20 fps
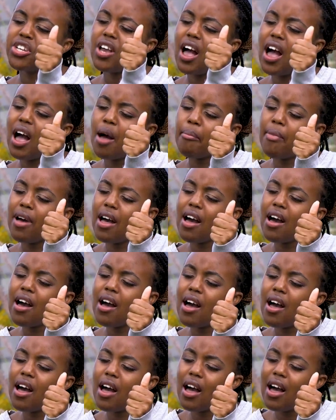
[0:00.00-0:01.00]

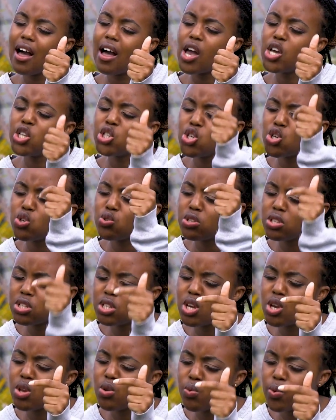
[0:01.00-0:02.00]
Shammah, and you
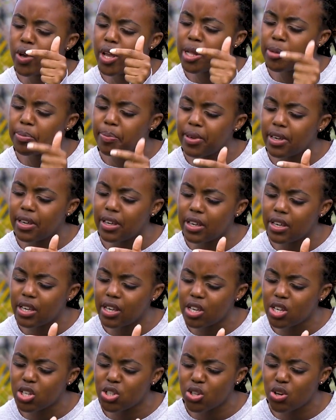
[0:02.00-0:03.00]
still will be
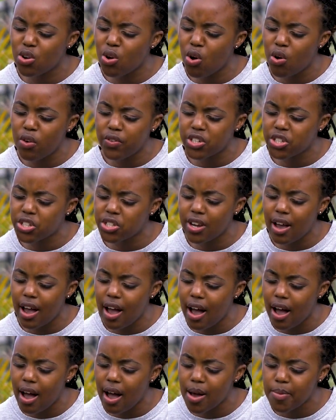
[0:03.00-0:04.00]
Jehovah
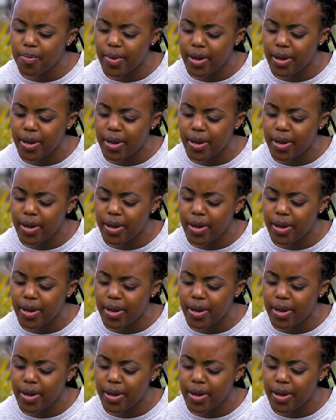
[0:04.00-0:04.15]
Shammah.